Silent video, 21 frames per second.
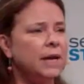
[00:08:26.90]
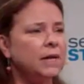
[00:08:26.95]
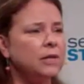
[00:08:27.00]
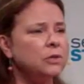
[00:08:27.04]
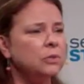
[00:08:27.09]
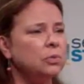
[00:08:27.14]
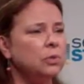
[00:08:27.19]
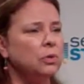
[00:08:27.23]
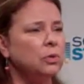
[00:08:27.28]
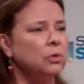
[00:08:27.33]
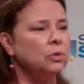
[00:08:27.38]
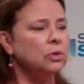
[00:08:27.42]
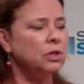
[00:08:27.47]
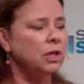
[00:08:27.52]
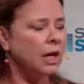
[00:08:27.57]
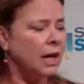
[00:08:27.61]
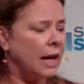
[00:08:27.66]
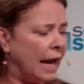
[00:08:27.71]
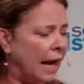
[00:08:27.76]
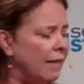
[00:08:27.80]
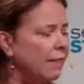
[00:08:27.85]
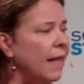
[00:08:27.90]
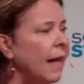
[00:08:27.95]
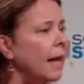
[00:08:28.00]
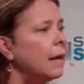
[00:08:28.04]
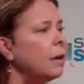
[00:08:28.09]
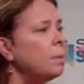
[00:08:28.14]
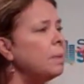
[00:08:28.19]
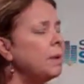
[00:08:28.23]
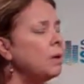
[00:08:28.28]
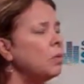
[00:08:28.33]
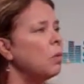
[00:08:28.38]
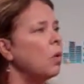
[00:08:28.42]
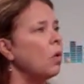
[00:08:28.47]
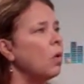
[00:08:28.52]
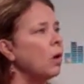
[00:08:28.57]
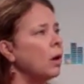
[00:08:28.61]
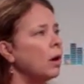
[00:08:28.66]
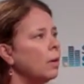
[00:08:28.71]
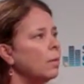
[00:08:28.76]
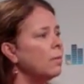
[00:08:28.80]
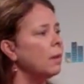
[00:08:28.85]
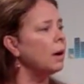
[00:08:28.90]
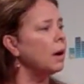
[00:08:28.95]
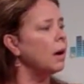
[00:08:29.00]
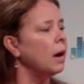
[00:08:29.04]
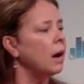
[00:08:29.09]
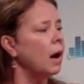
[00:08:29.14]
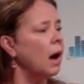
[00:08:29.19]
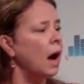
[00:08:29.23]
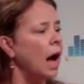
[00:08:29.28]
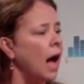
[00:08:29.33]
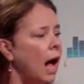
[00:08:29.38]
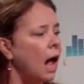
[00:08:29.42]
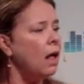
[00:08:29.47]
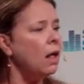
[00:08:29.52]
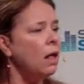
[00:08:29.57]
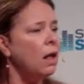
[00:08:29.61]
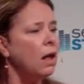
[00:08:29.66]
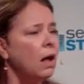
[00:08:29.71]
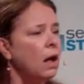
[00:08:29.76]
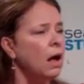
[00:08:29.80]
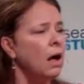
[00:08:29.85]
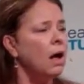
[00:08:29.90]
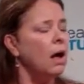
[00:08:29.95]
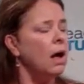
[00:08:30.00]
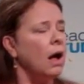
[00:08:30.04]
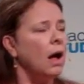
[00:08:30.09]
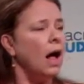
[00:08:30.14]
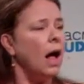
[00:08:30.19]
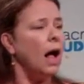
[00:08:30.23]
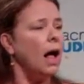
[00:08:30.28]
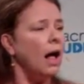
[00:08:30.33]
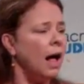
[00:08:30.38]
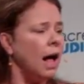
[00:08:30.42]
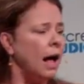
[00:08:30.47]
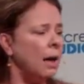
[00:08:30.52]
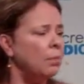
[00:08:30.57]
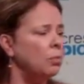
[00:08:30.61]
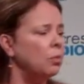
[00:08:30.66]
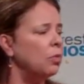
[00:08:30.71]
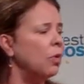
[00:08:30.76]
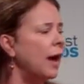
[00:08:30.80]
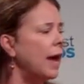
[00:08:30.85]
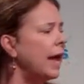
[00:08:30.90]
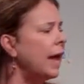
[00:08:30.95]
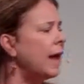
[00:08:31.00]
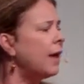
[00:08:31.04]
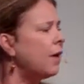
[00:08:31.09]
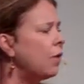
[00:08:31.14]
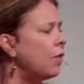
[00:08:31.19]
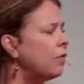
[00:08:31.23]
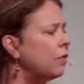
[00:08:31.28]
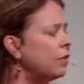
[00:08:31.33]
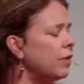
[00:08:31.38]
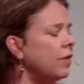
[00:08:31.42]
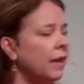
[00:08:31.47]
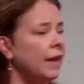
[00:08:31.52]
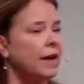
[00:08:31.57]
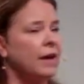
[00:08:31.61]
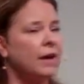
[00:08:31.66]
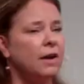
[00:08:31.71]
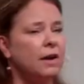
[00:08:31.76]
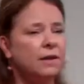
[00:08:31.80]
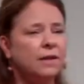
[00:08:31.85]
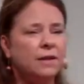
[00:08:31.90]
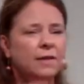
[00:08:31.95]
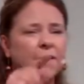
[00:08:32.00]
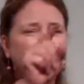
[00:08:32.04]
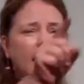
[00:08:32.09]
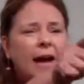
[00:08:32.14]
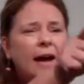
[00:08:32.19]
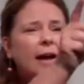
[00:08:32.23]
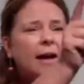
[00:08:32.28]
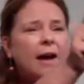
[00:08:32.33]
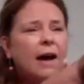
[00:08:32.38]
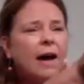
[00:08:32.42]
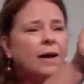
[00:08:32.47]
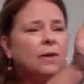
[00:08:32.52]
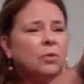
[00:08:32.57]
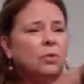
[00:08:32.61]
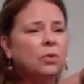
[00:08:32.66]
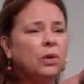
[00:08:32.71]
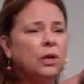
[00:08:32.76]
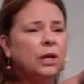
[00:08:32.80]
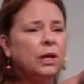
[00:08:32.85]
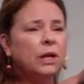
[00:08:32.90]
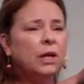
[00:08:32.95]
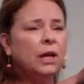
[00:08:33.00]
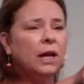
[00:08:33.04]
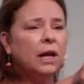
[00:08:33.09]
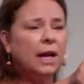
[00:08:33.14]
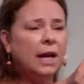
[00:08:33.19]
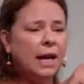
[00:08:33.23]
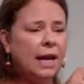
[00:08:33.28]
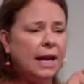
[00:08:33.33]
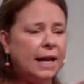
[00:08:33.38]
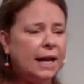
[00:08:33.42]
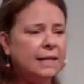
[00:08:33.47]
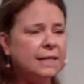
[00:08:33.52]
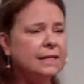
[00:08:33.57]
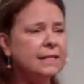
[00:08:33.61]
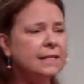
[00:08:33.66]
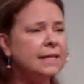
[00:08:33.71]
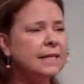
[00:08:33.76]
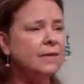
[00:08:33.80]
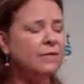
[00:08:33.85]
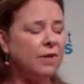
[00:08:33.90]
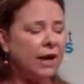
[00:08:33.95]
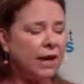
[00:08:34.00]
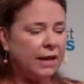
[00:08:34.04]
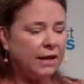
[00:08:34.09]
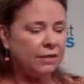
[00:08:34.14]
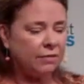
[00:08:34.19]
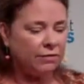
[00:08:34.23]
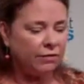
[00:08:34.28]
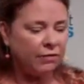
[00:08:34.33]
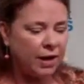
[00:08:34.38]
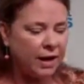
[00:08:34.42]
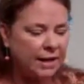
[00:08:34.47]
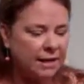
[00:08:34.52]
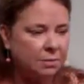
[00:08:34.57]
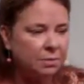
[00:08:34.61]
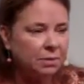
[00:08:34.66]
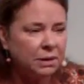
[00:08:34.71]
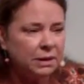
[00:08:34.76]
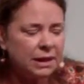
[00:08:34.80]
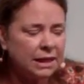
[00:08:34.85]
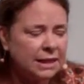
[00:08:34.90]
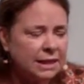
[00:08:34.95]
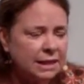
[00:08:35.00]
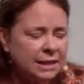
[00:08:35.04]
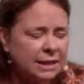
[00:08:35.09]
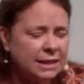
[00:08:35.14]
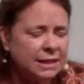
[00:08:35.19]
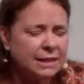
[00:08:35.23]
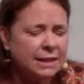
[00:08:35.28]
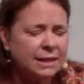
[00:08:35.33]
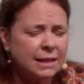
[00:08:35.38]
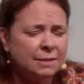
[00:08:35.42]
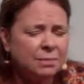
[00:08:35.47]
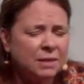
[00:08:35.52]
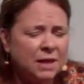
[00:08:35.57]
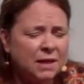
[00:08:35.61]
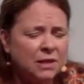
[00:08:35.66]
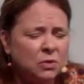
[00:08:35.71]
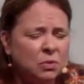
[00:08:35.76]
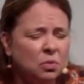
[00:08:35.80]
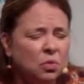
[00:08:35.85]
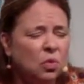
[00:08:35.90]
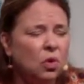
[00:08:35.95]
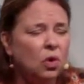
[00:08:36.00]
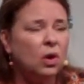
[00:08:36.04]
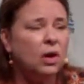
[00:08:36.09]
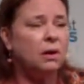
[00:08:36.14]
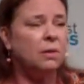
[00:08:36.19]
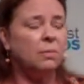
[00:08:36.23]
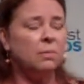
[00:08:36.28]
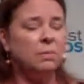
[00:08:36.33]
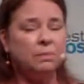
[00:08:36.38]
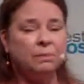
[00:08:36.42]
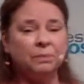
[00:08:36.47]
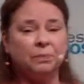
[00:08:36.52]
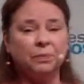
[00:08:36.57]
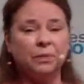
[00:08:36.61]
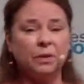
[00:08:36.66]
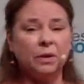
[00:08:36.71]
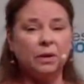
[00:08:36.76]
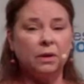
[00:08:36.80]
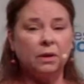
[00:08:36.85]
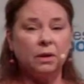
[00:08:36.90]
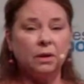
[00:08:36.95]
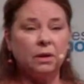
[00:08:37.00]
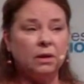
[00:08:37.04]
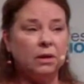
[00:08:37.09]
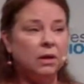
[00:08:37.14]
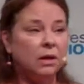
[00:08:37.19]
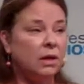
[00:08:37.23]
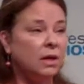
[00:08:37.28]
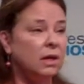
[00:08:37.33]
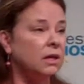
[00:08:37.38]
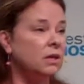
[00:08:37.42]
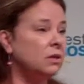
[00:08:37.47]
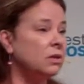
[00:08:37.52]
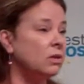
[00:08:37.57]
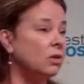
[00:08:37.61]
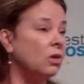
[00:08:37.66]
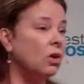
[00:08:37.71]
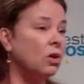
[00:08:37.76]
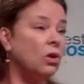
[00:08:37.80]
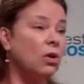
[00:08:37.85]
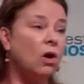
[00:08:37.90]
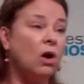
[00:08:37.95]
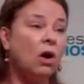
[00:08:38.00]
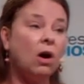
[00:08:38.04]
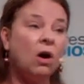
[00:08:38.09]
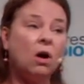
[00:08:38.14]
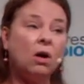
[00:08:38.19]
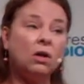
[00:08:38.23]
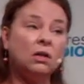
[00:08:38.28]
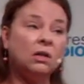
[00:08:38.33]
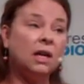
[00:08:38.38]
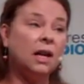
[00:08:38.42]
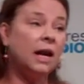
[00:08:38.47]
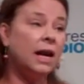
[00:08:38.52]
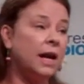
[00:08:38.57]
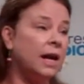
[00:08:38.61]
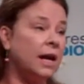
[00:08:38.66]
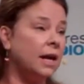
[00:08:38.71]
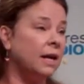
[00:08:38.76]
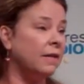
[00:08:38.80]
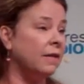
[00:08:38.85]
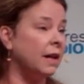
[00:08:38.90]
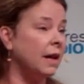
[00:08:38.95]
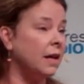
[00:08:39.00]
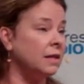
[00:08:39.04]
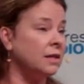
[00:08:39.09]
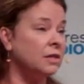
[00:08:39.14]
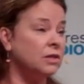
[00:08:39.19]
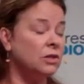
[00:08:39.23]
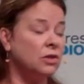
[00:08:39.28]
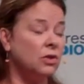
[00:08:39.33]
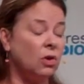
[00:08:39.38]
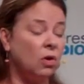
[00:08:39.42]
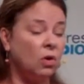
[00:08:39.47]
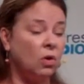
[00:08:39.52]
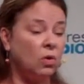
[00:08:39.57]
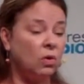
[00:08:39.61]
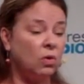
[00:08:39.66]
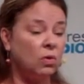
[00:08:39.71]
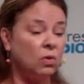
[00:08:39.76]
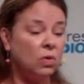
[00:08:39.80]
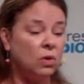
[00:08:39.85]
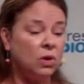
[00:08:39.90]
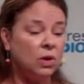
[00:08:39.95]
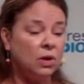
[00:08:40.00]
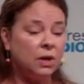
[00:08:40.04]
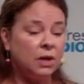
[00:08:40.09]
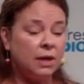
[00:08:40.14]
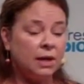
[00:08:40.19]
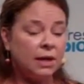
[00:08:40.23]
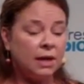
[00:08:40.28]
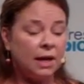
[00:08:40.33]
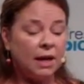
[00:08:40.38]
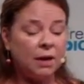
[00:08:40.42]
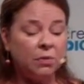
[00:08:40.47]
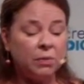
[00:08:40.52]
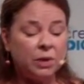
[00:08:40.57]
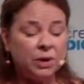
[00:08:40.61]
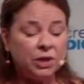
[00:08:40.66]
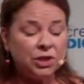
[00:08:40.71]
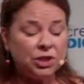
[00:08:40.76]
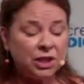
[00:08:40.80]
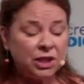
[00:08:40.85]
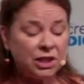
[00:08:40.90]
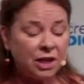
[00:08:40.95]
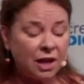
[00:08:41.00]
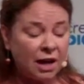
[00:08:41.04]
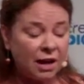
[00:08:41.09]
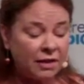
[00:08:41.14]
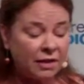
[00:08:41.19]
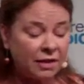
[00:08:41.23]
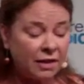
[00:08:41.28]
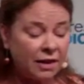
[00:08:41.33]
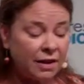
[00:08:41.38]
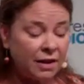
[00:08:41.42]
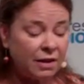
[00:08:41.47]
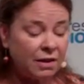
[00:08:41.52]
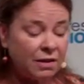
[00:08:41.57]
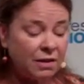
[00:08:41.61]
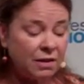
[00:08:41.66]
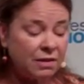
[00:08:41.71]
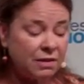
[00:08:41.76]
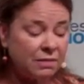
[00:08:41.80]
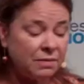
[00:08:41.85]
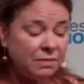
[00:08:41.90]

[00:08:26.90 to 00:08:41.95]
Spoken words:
its roots, and that'll be warm. I'll hop way over there to that cottonwood and see if I can find a place to sleep that's warm. It took her all day in that snow, and when she got there,